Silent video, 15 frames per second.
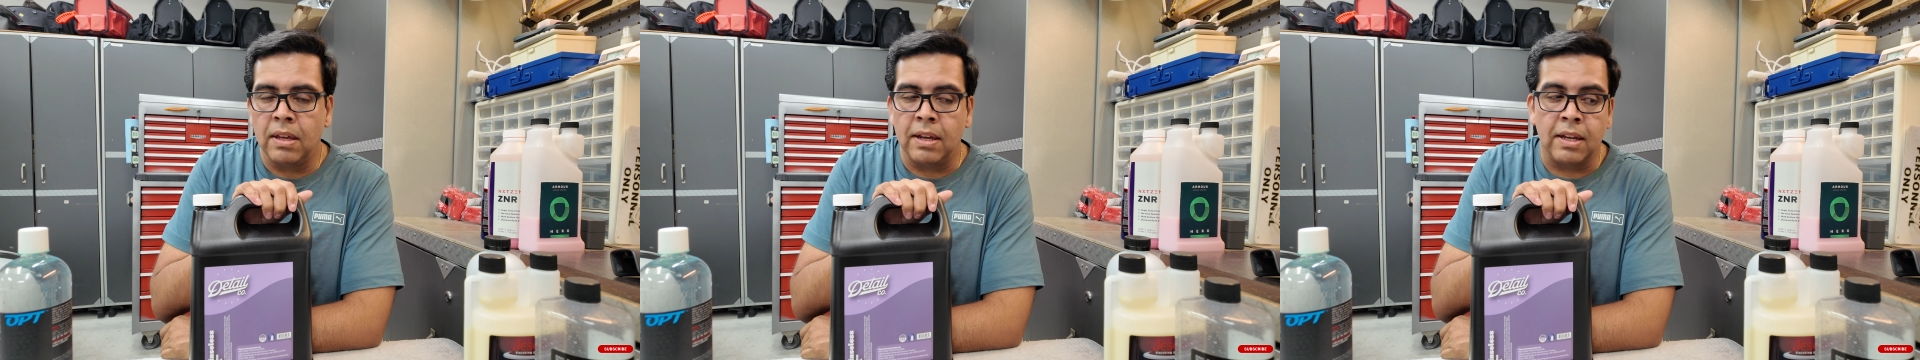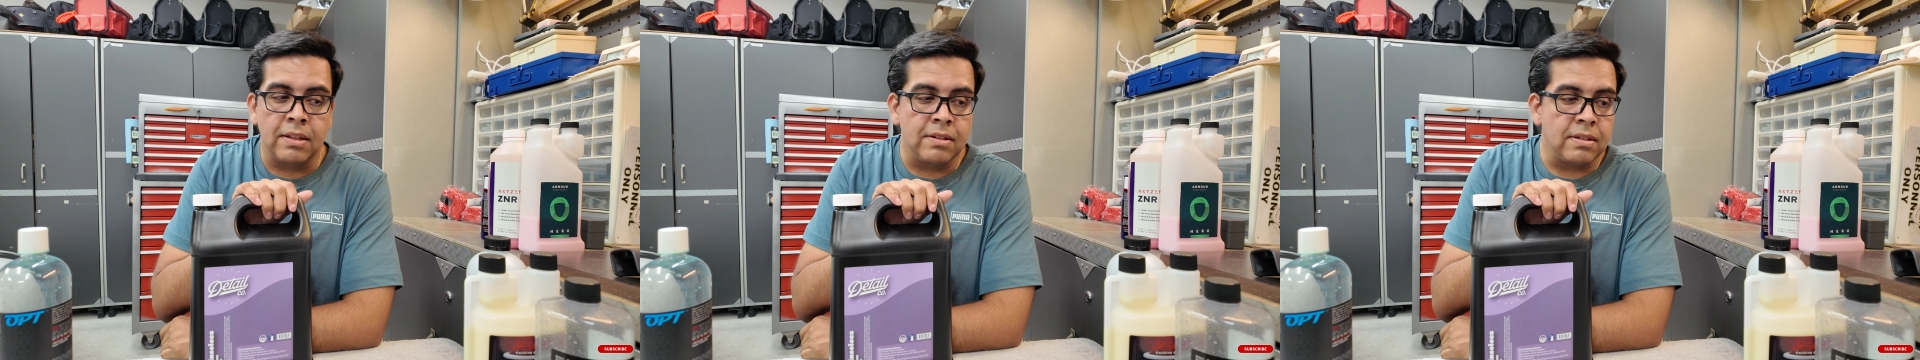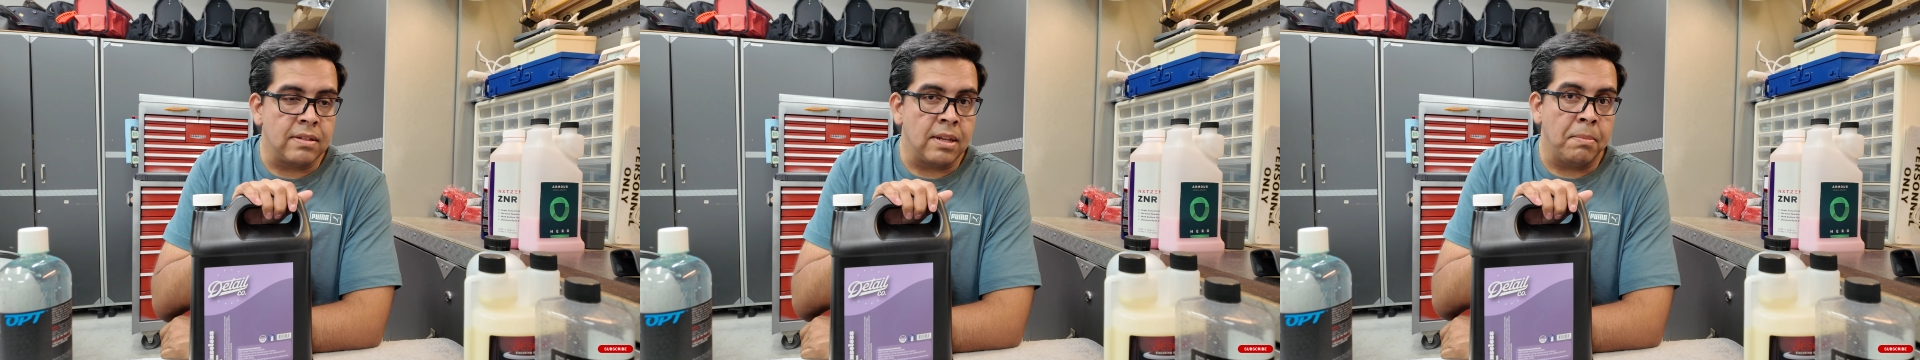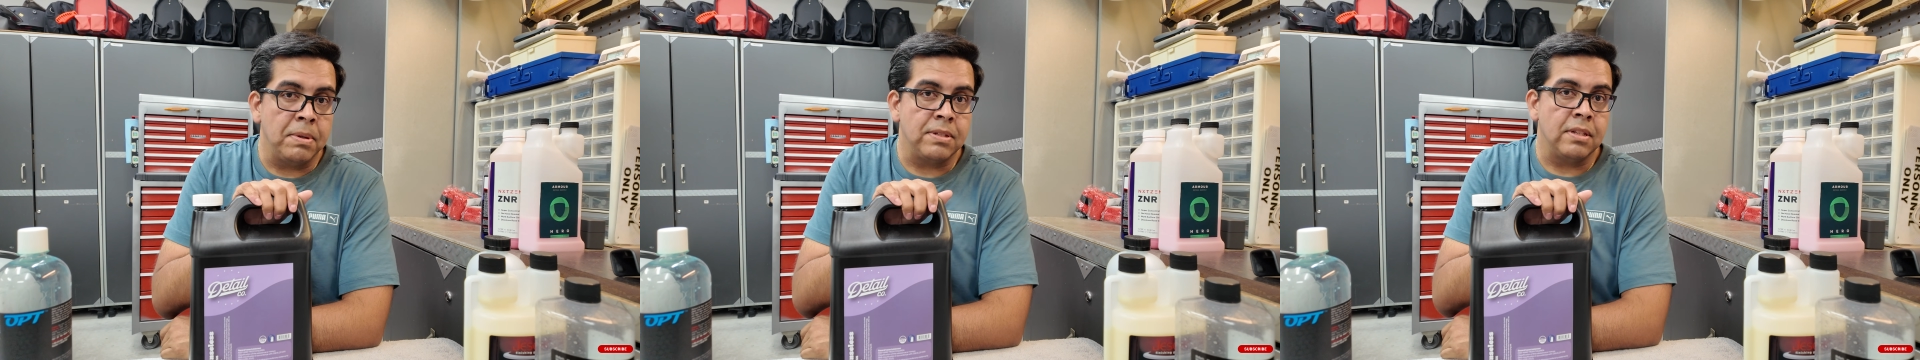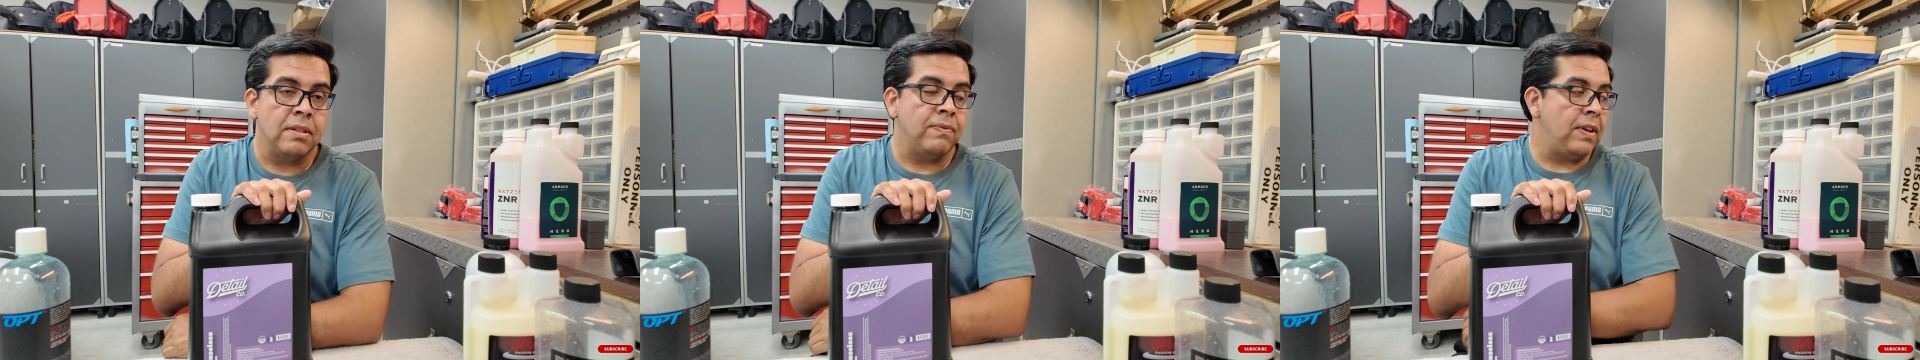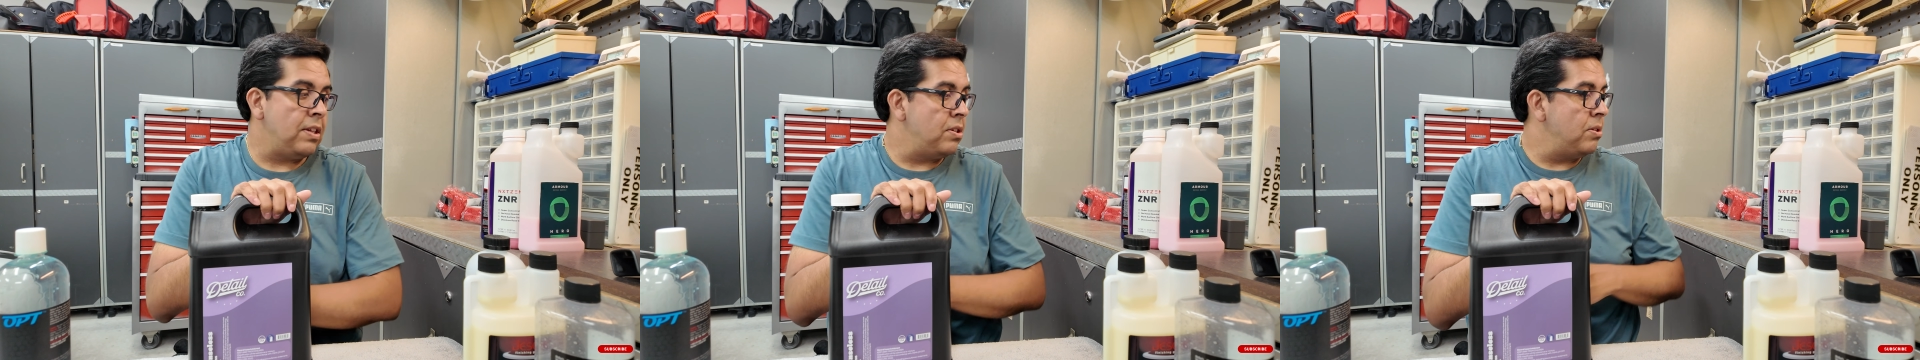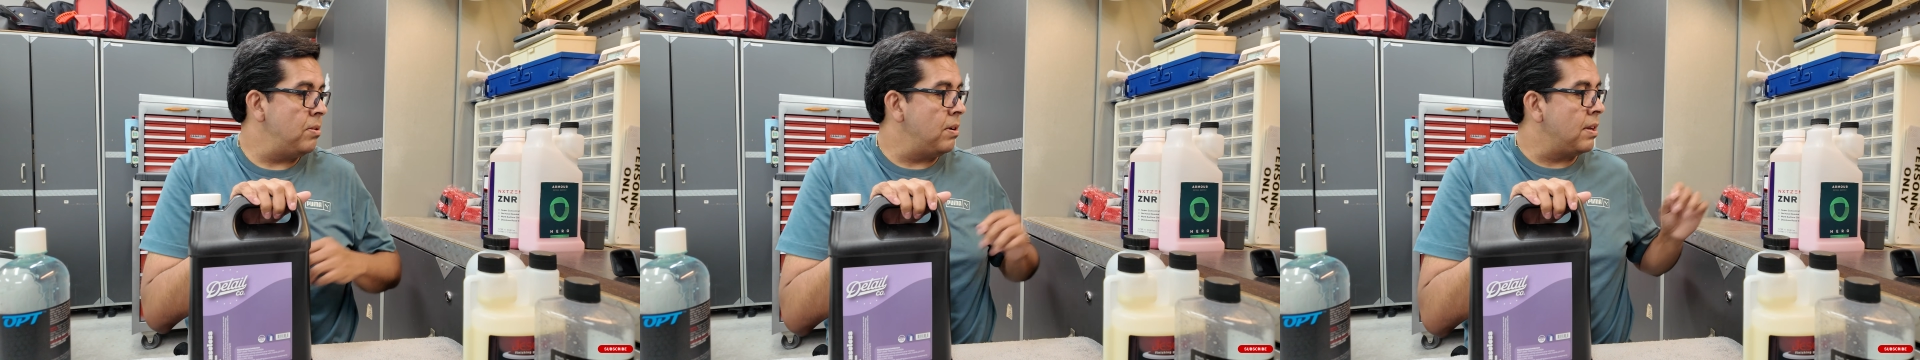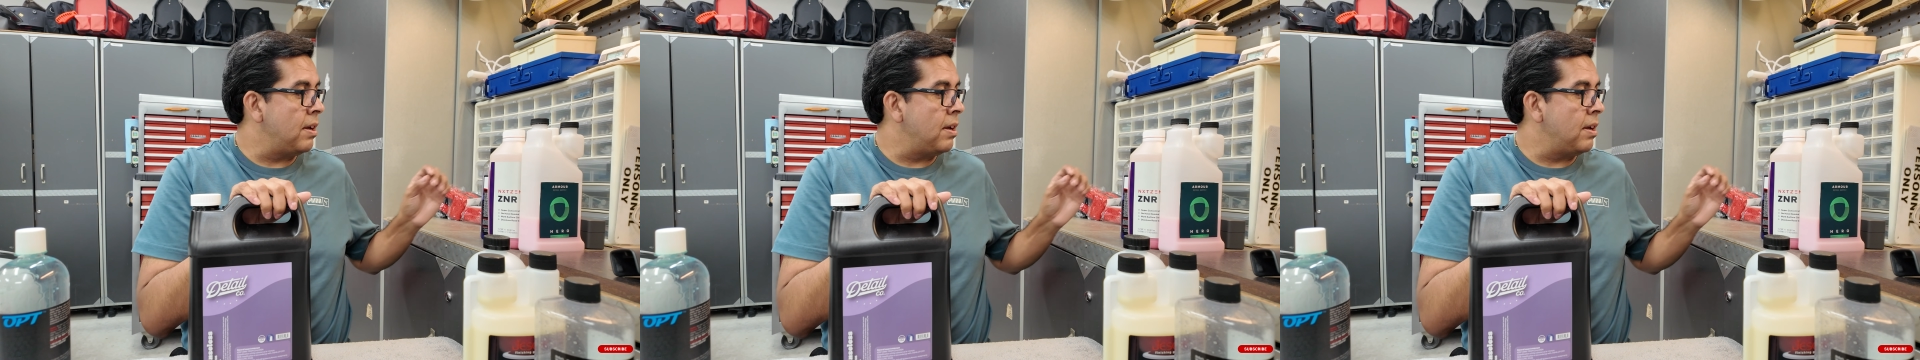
Again, this is Nemesis V2,